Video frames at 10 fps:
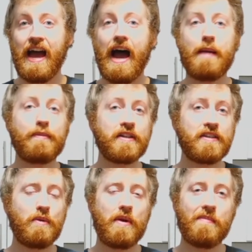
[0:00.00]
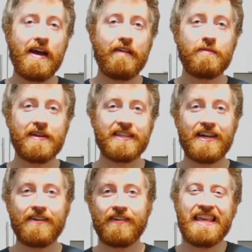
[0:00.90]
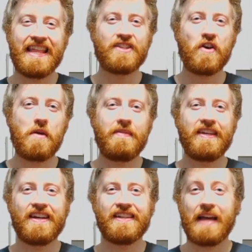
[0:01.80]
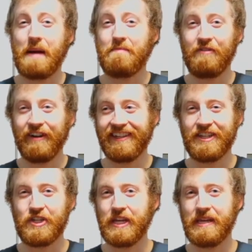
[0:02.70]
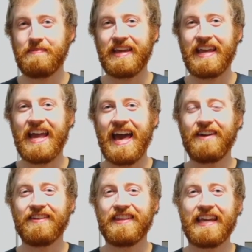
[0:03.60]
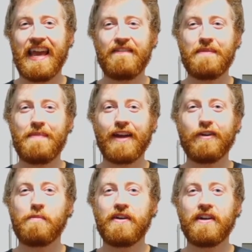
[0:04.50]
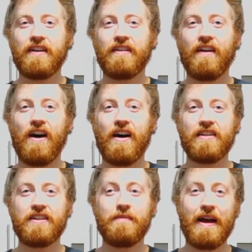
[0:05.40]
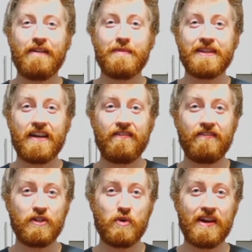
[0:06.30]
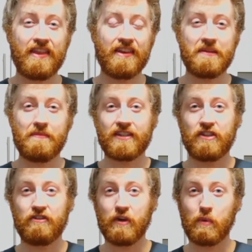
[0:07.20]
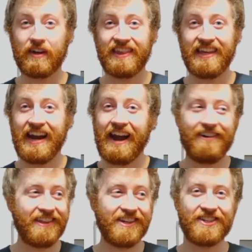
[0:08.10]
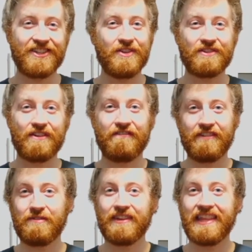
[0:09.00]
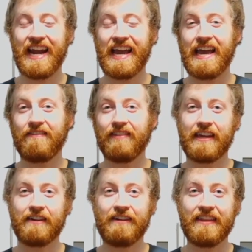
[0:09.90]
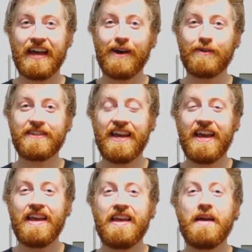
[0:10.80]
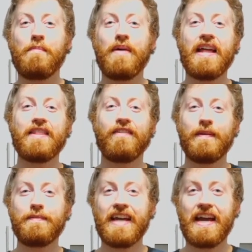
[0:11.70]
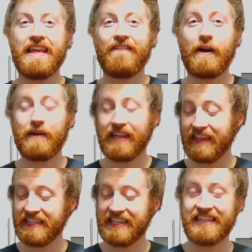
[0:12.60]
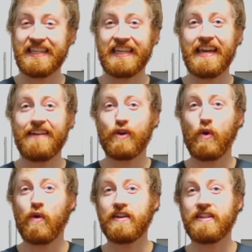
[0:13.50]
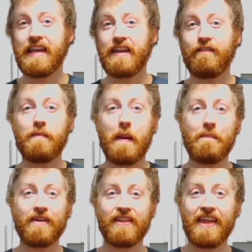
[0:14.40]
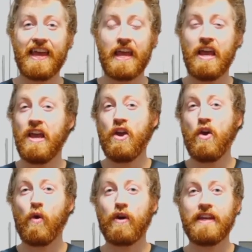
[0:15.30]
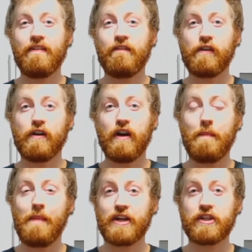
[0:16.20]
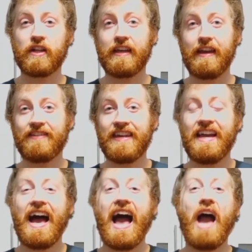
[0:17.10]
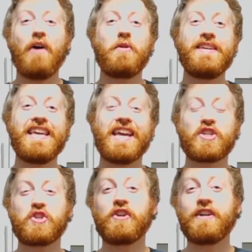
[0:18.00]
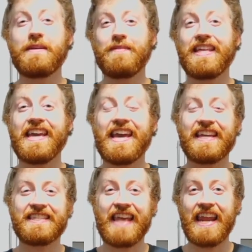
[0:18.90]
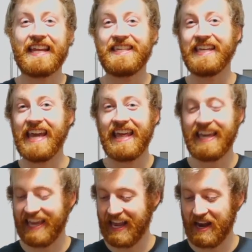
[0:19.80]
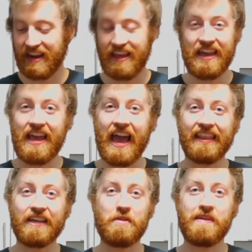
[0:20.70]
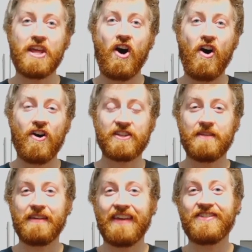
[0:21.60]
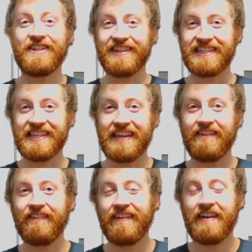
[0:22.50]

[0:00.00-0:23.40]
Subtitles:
I personally wouldn't buy it for myself, and that's only because I'm really cheap, and I don't think having a bottle opener to buy for myself for 20-30 bucks is really worth it. I'd rather just use a free one that I have laying around the house. But on the flip side, if I were to get this as a gift, or say for my birthday, or even for a bachelor gift, I would be extremely ecstatic to get it, and I think it would be an awesome gift to receive.